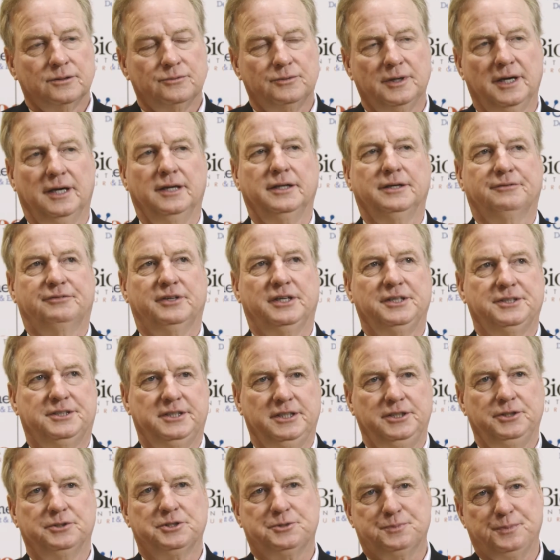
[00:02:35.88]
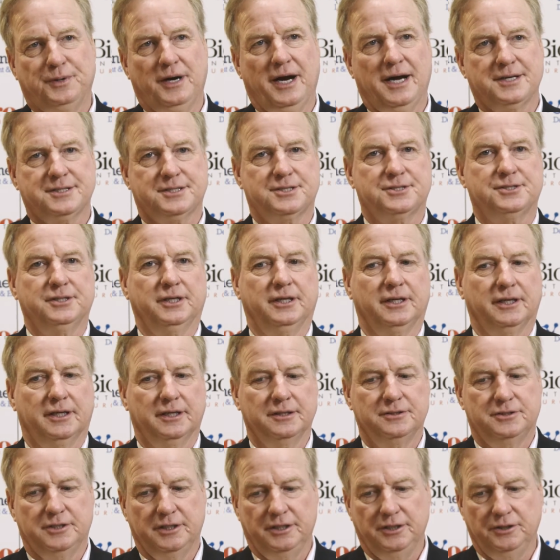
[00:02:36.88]
Well, if continuous processing
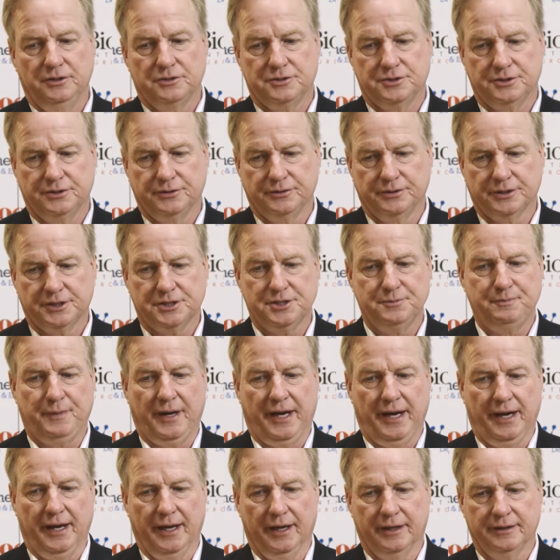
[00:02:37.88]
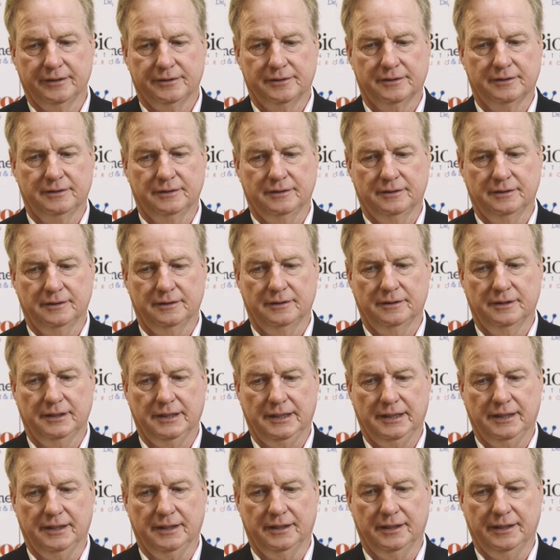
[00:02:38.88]
continues to expand
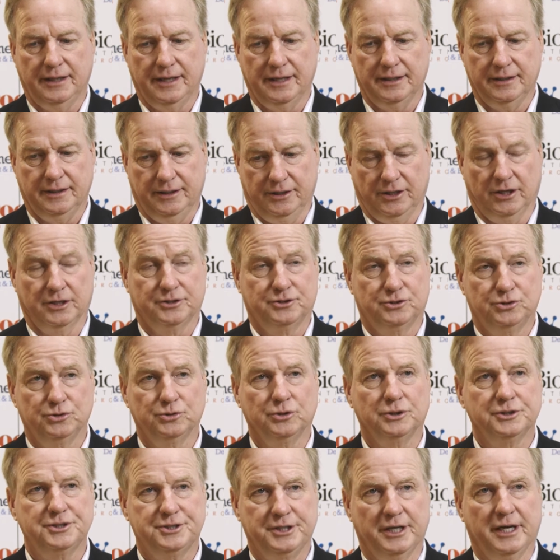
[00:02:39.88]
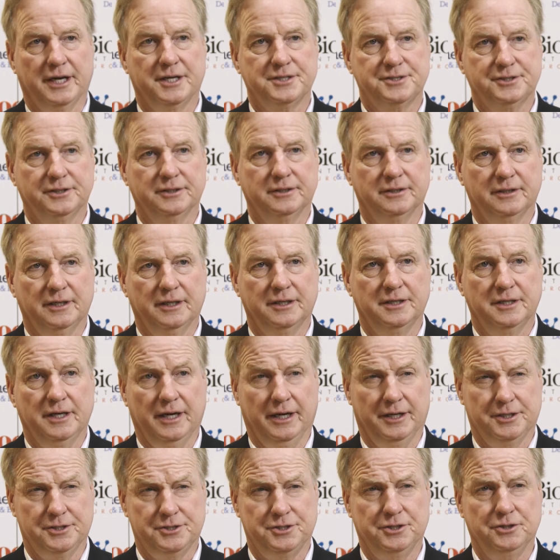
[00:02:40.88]
in our tool chest and
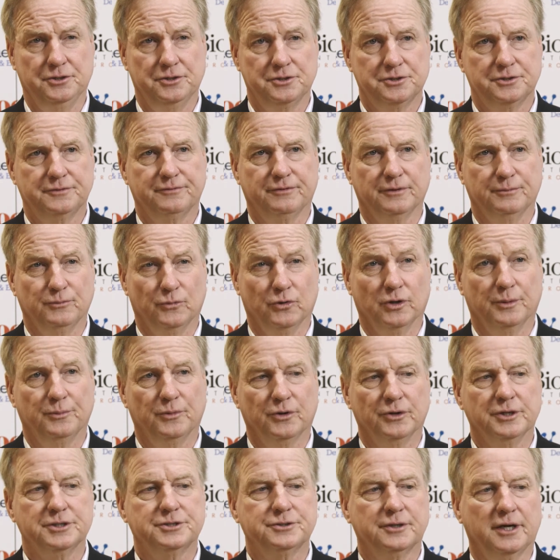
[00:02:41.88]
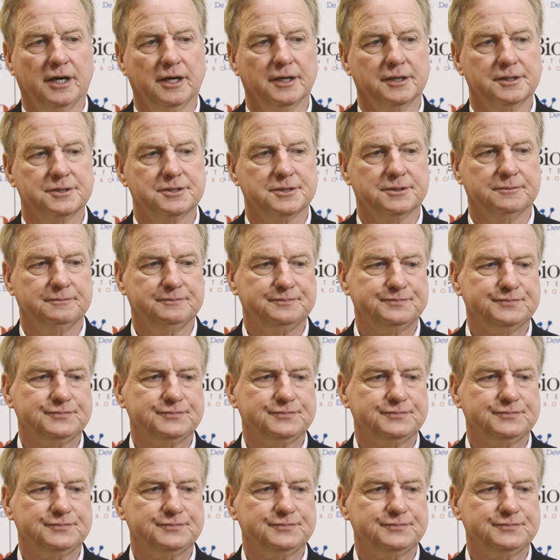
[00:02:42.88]
is used for more and more drugs,